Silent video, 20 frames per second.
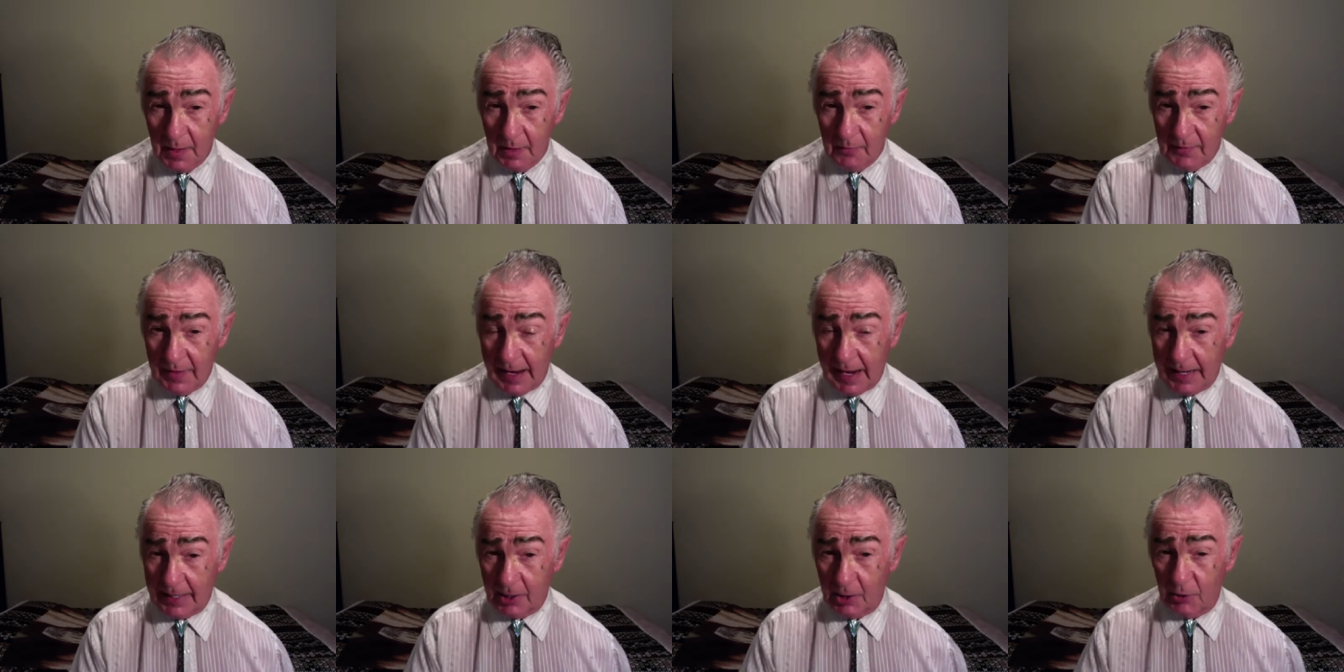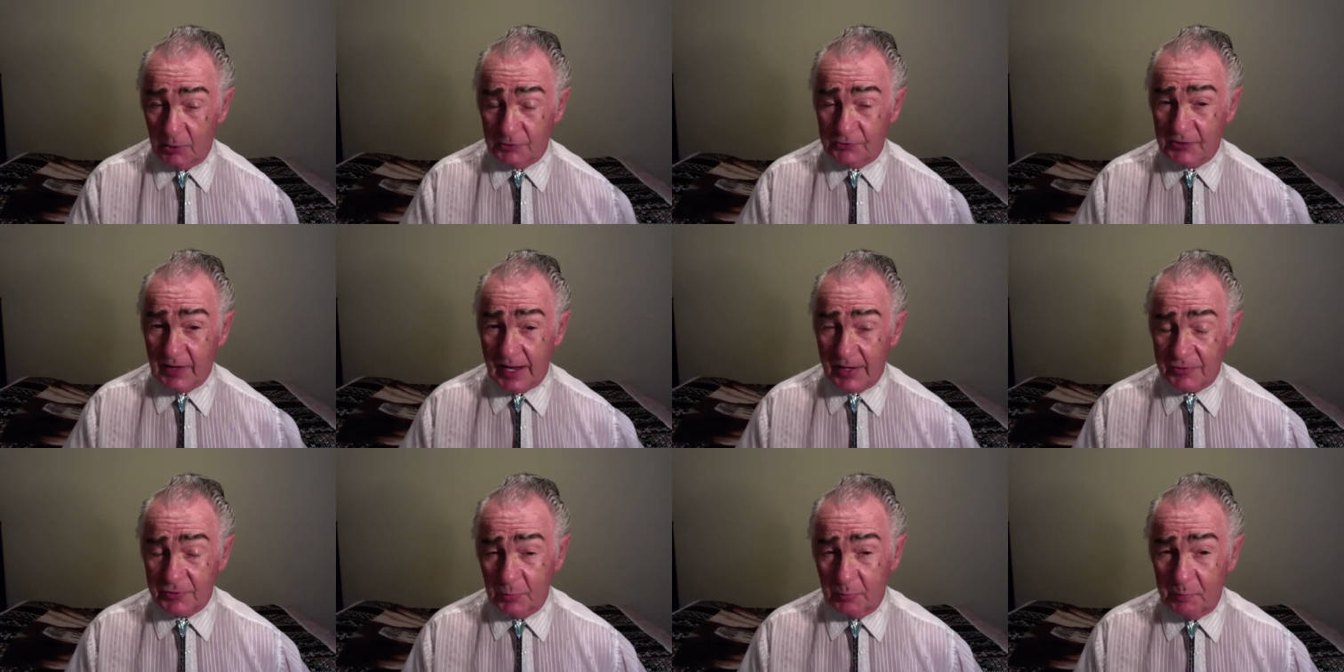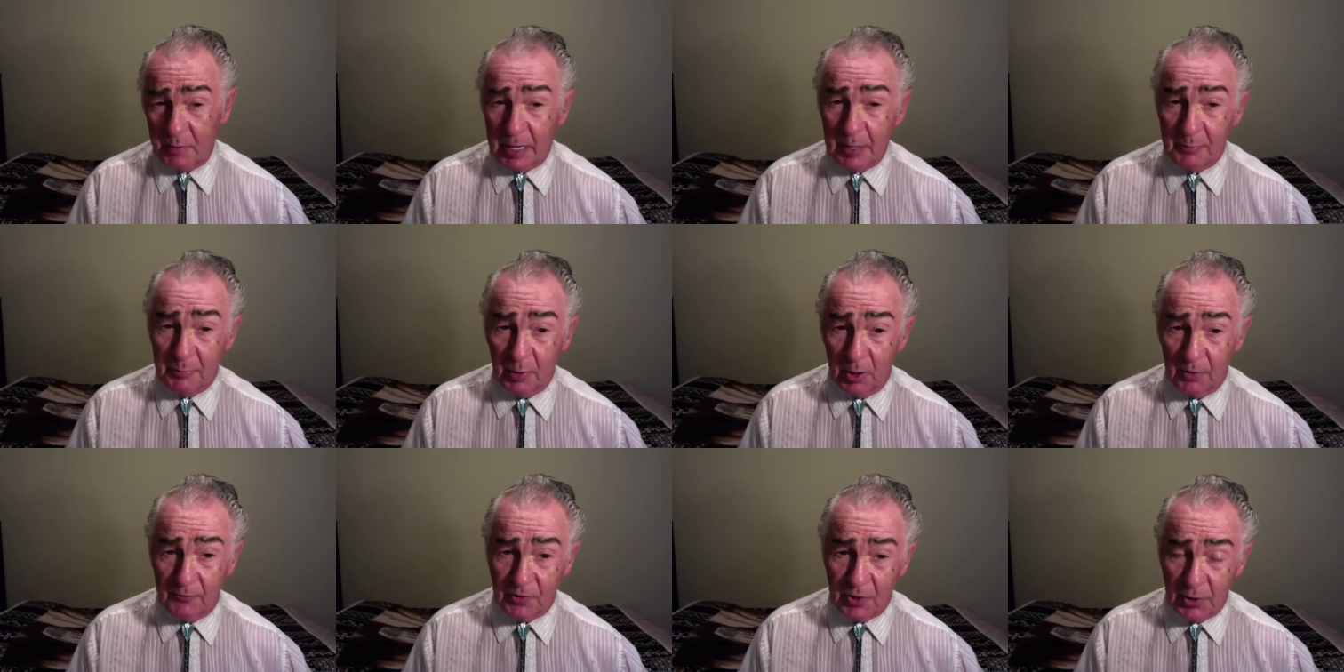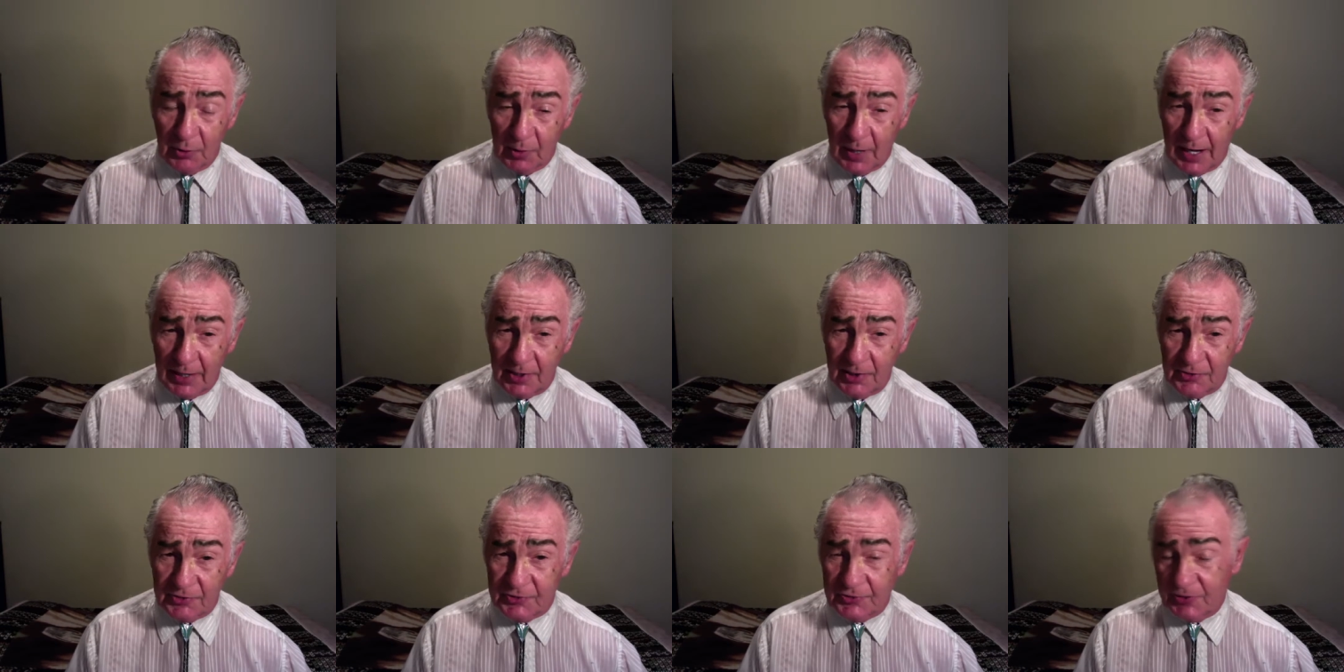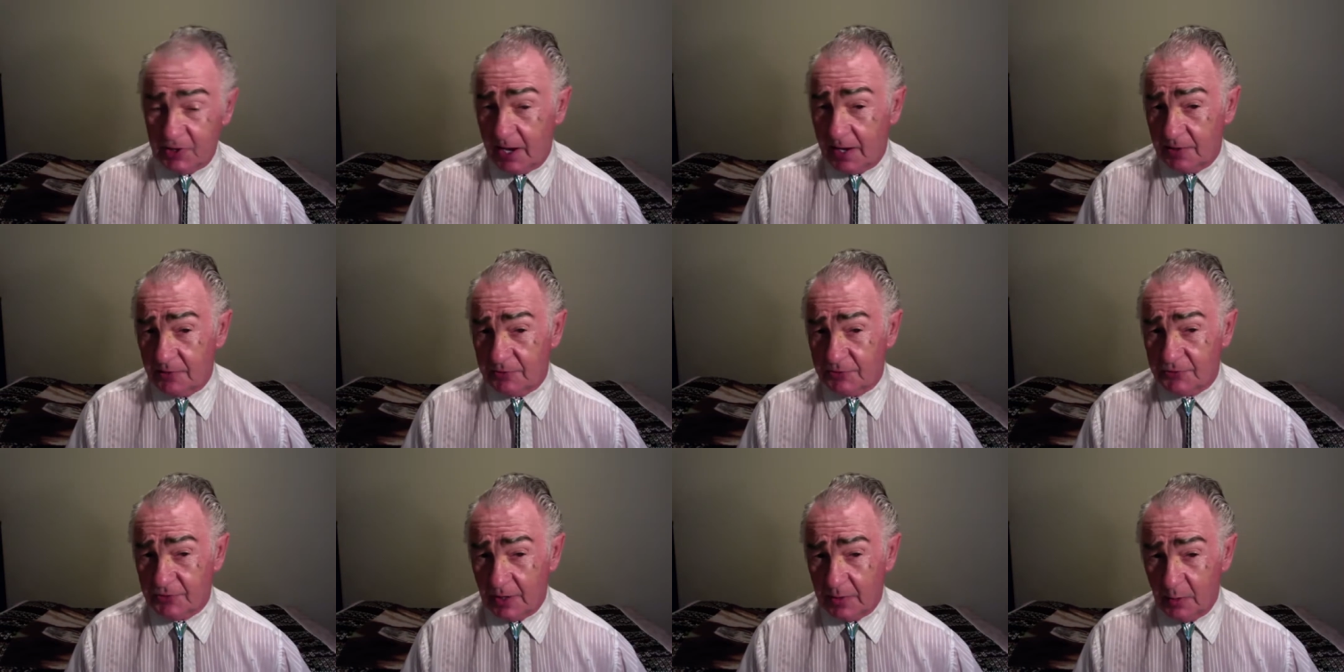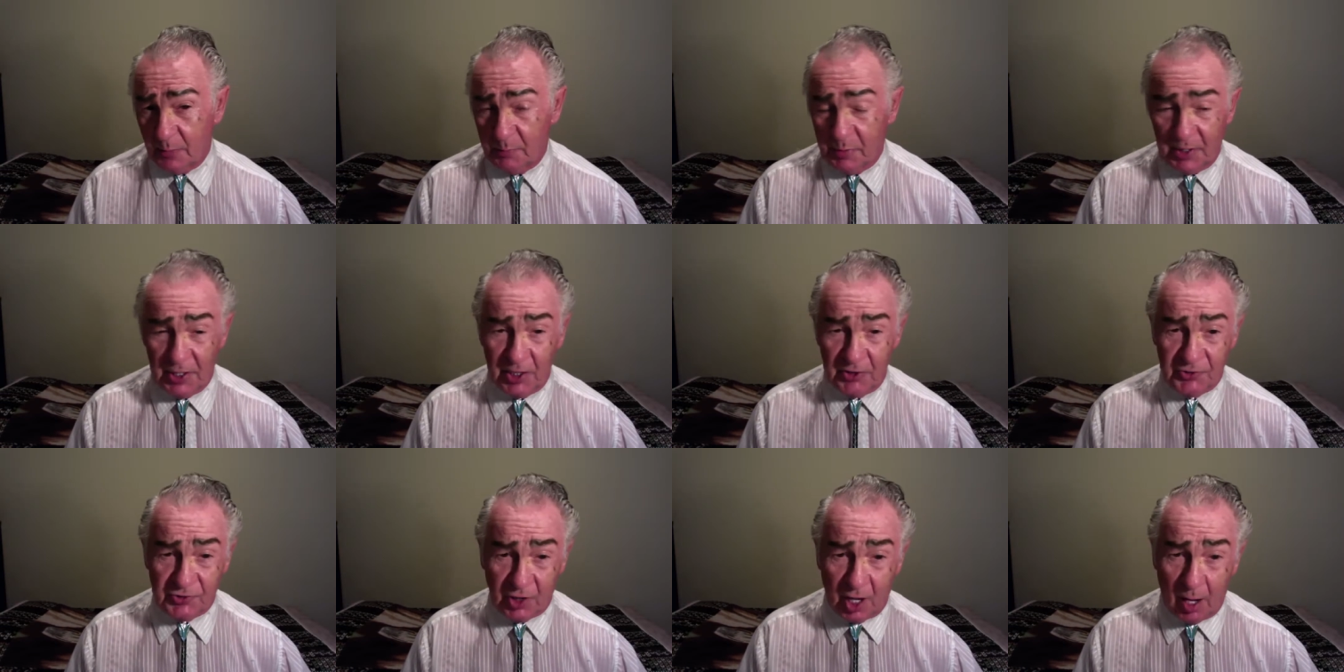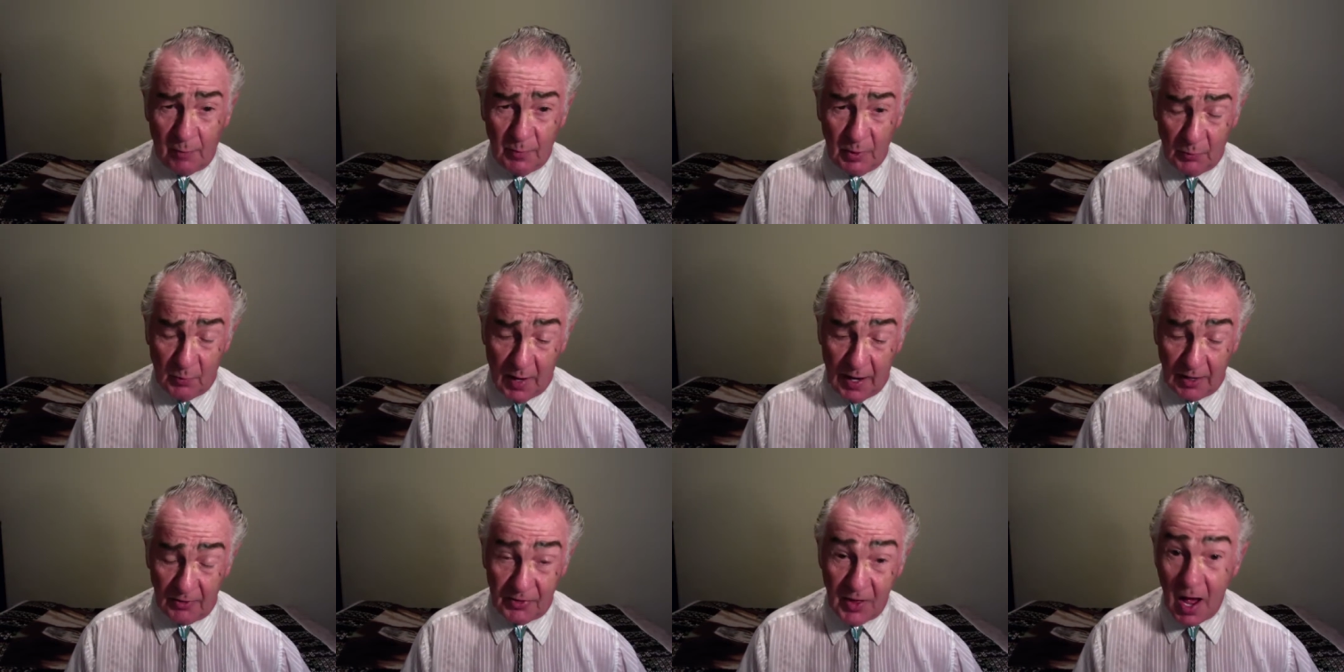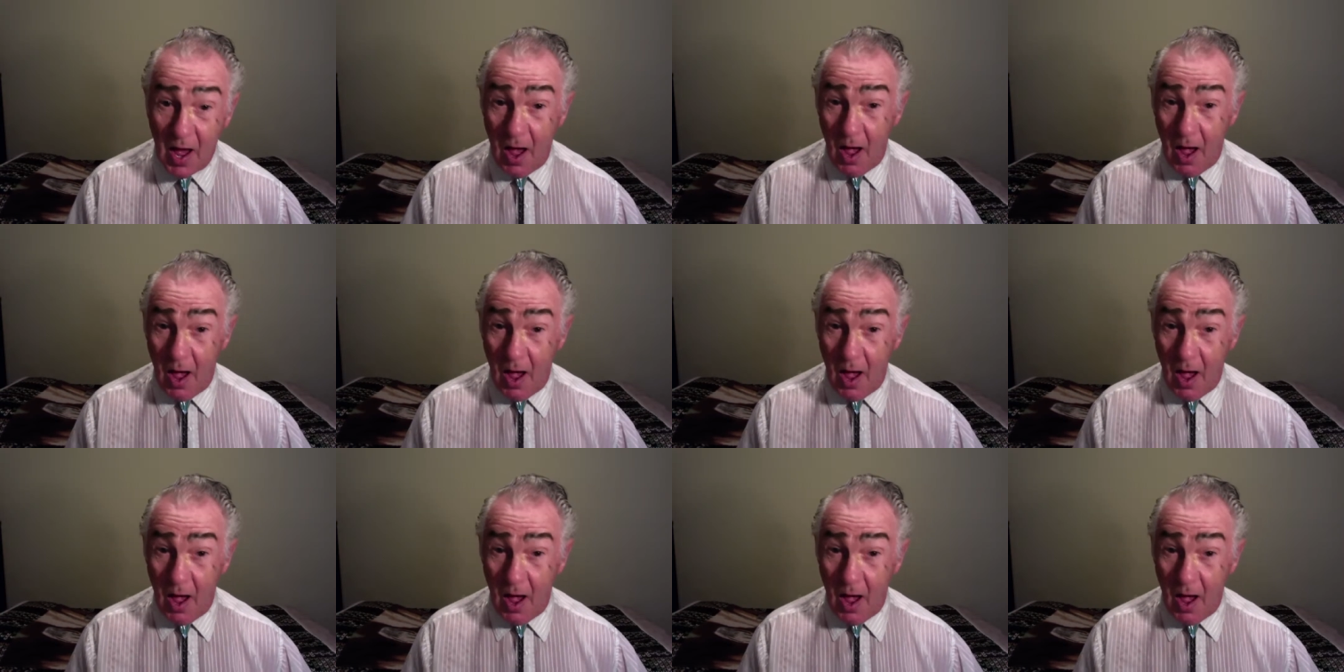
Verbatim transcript: the Anglo Saxon people of the United States and the British Commonwealth